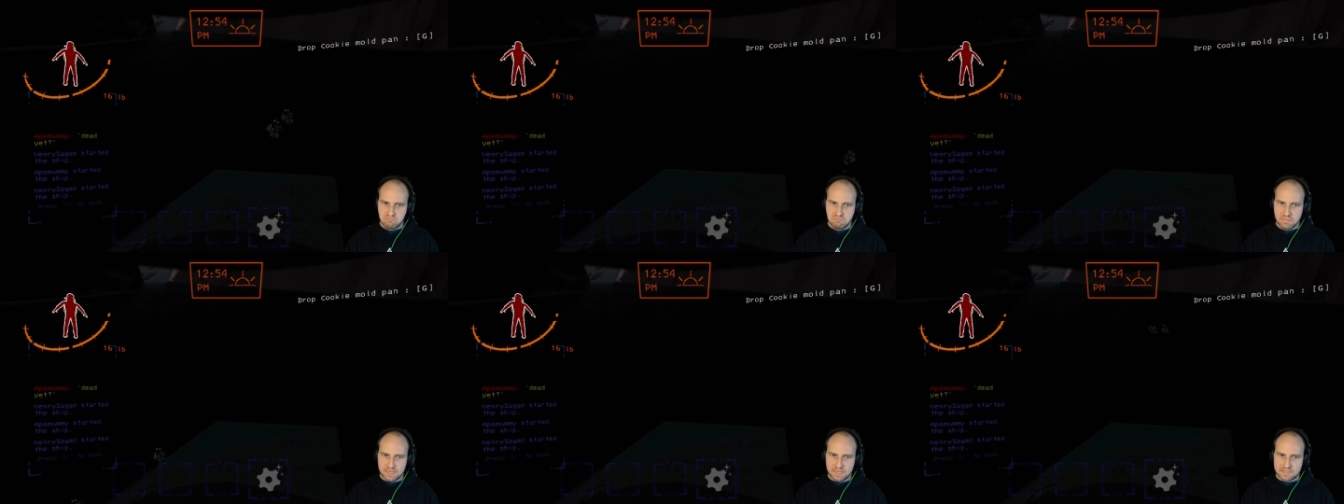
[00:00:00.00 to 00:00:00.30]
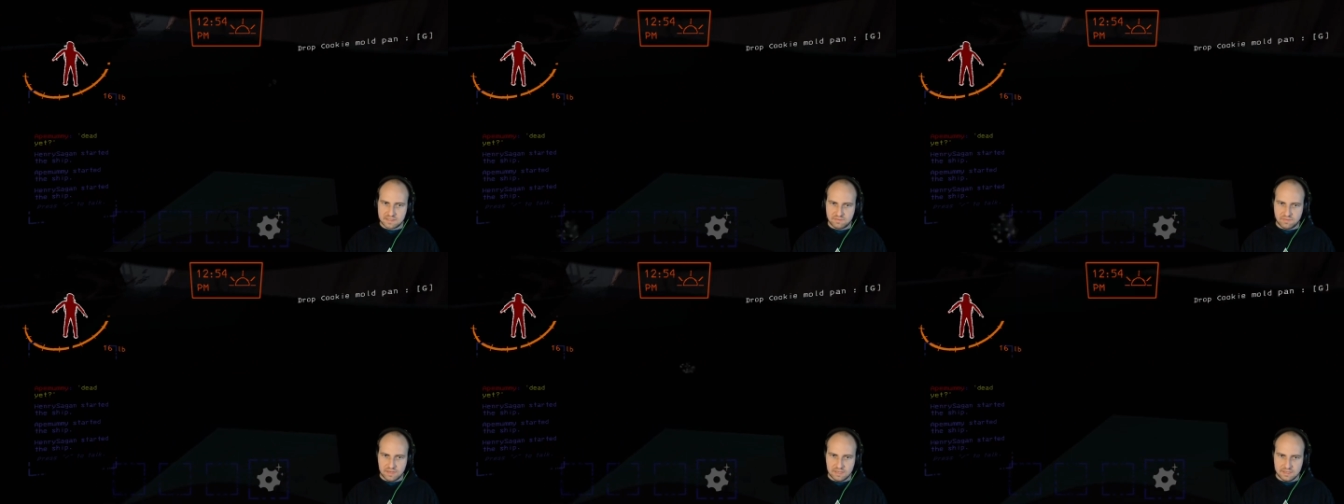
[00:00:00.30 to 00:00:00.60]

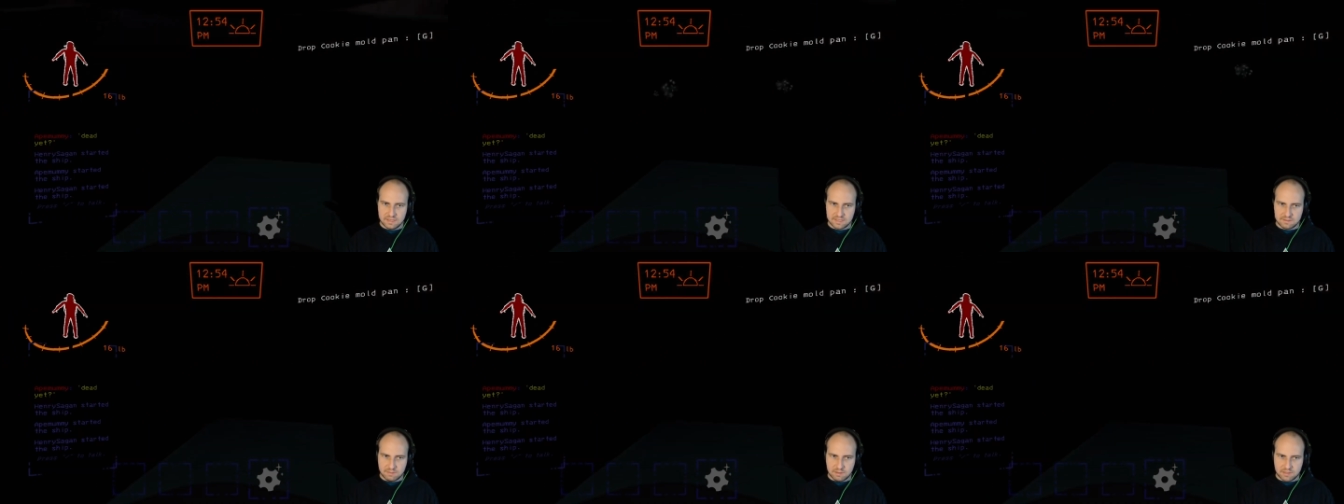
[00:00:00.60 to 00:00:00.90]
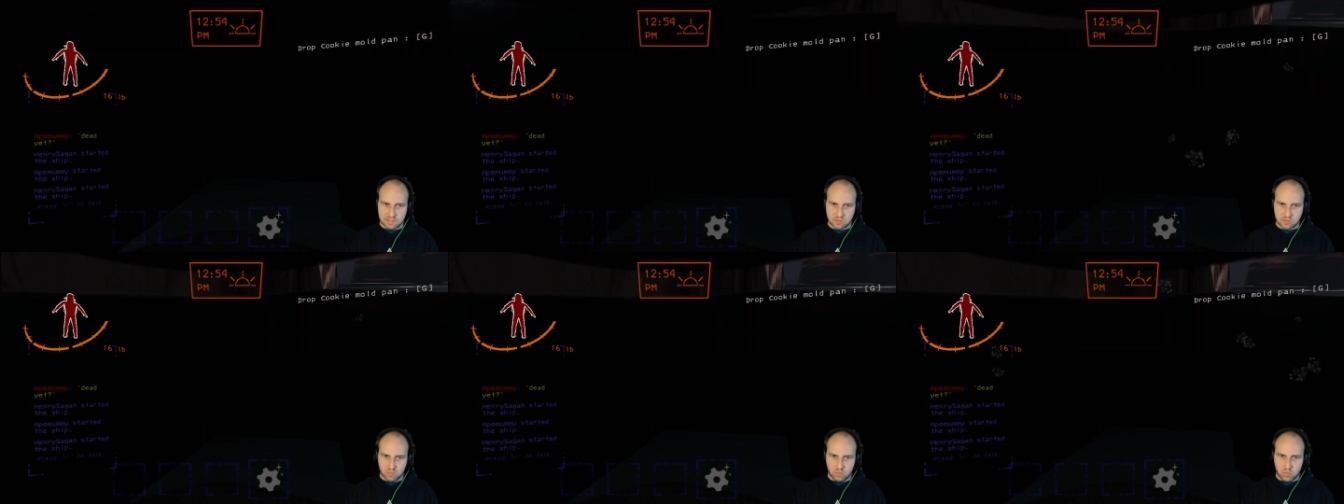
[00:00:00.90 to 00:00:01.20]
mixed feelings about
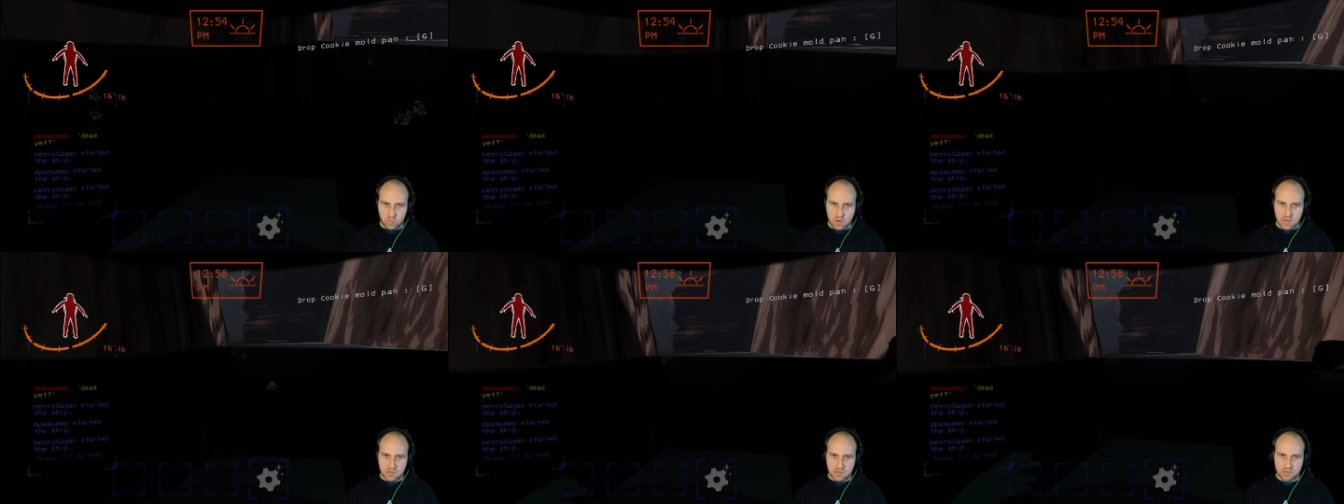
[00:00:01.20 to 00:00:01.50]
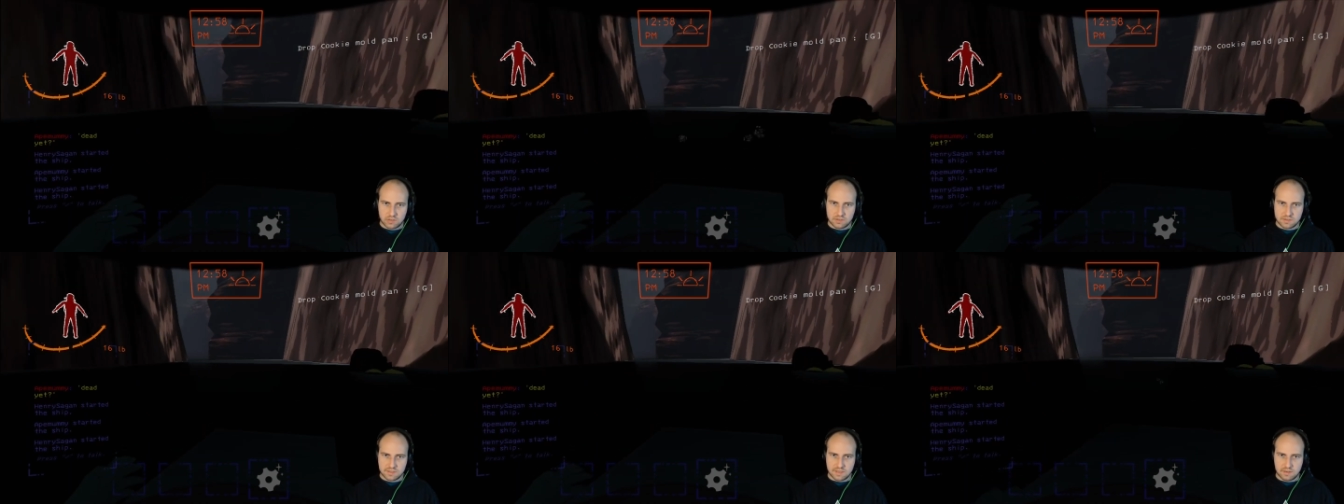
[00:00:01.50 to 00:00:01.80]
these
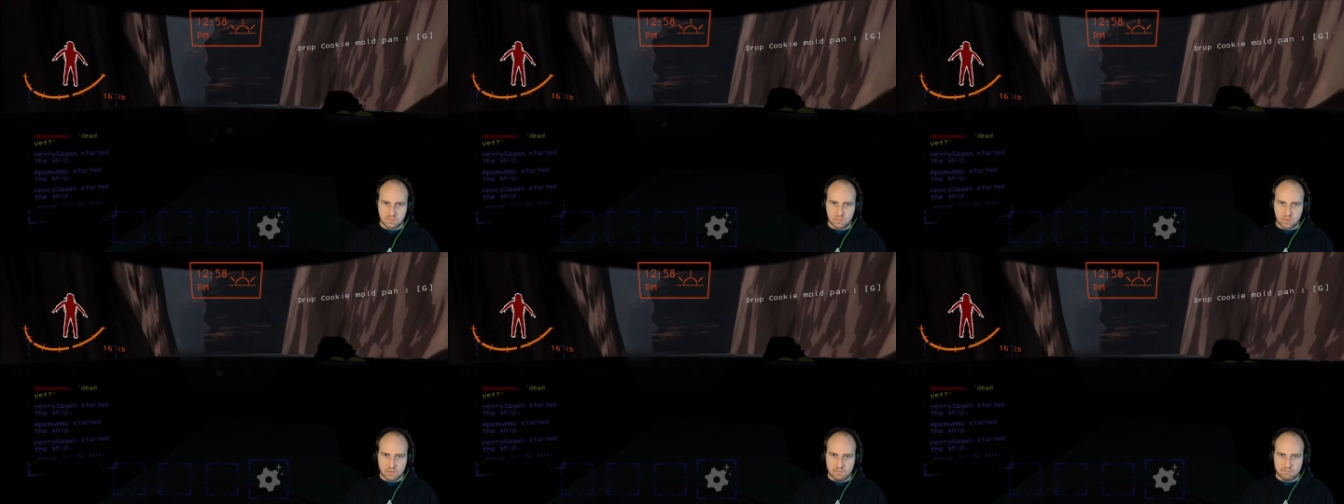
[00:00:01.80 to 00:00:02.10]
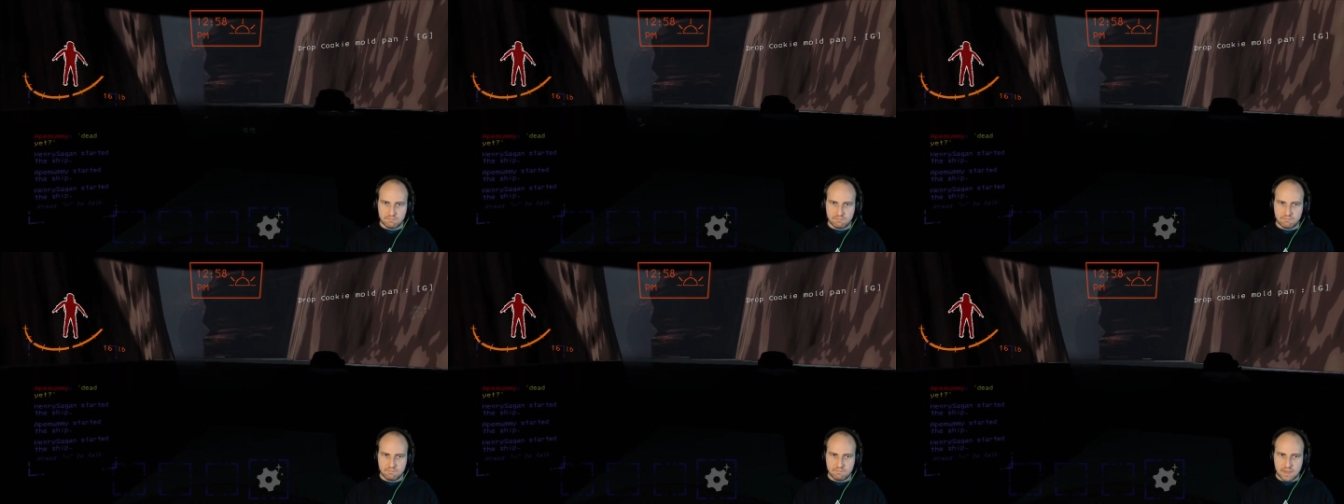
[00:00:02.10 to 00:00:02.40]
waters and
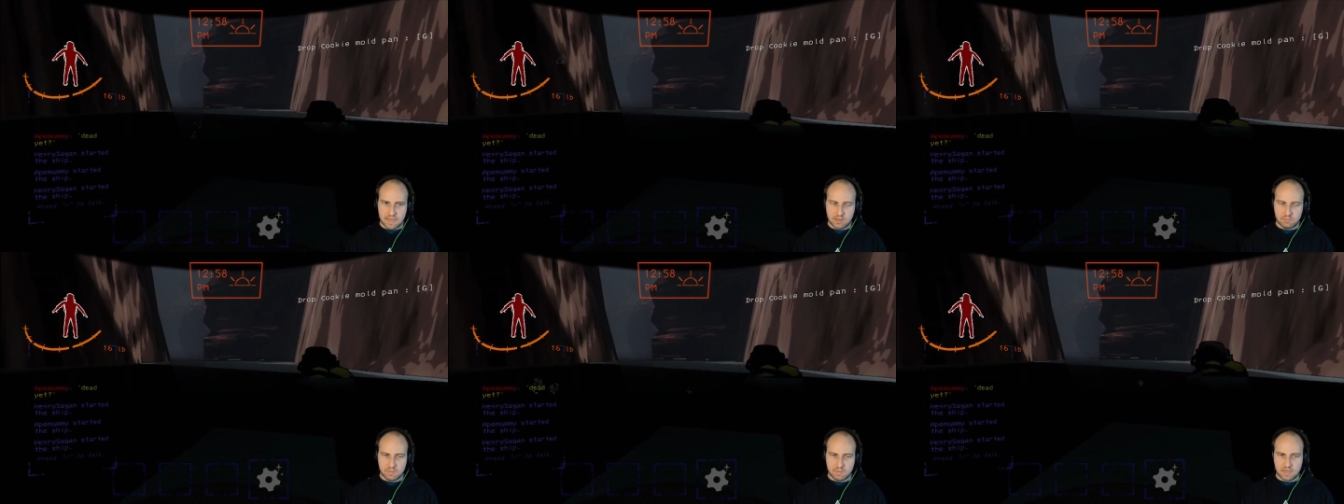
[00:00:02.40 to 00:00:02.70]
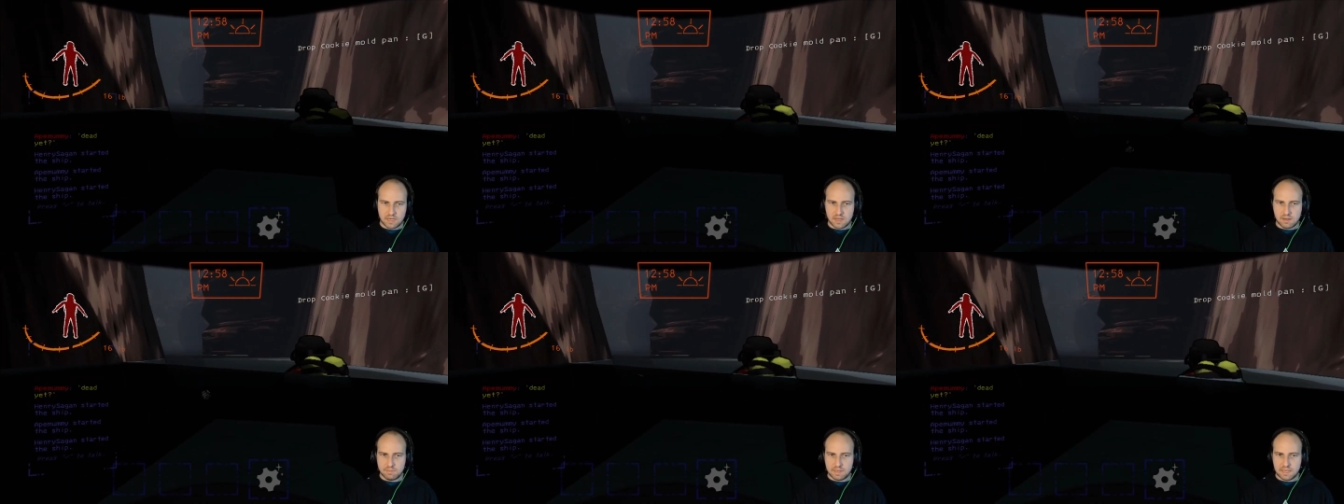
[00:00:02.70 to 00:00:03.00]
what may or may
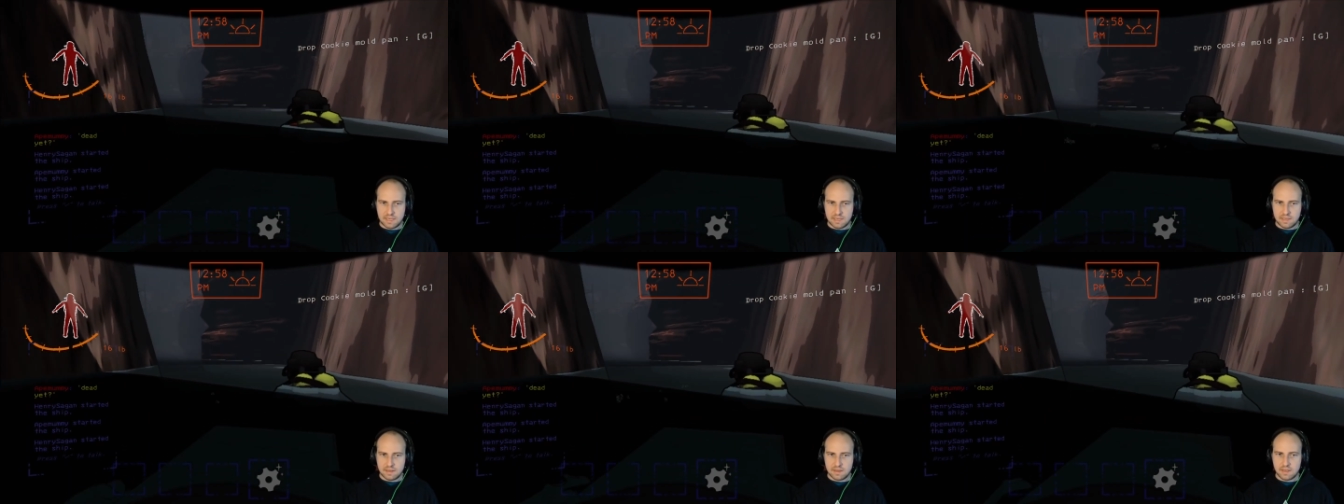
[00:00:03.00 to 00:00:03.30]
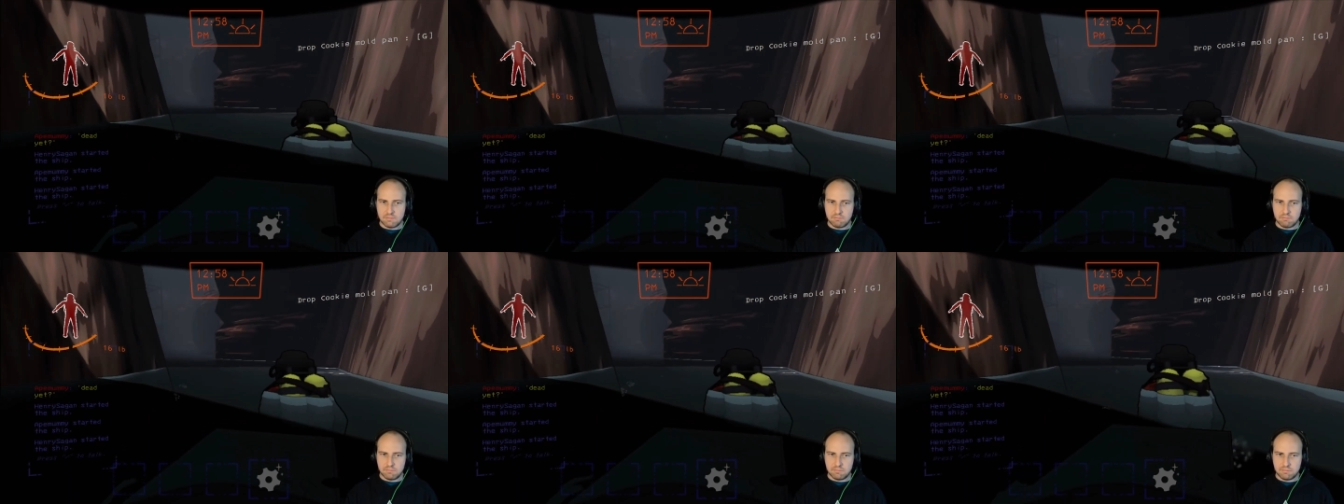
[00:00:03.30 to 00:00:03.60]
not be in
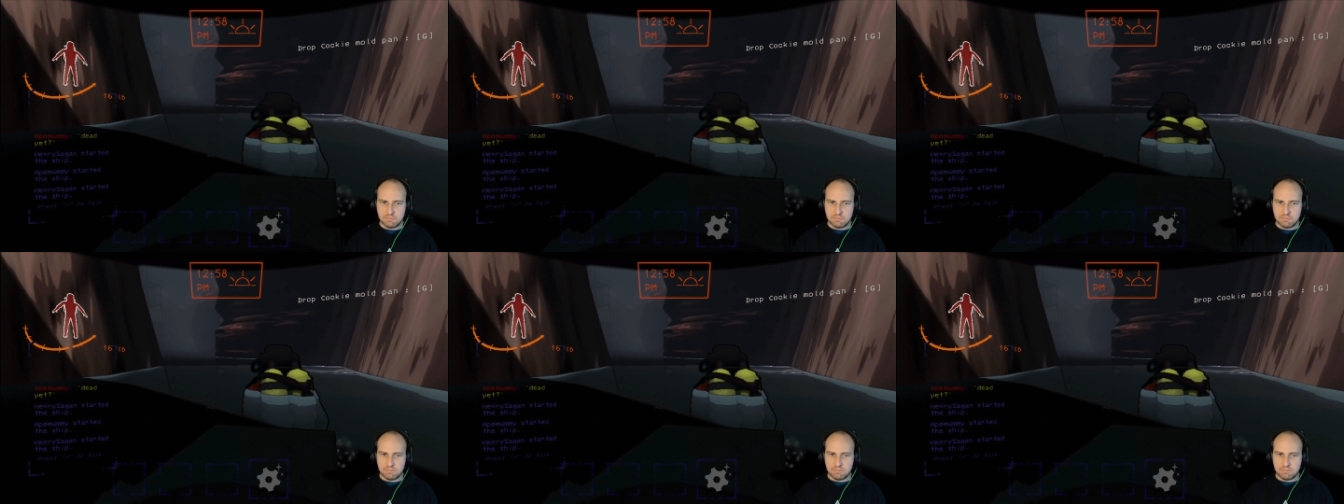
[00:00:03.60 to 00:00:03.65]
them.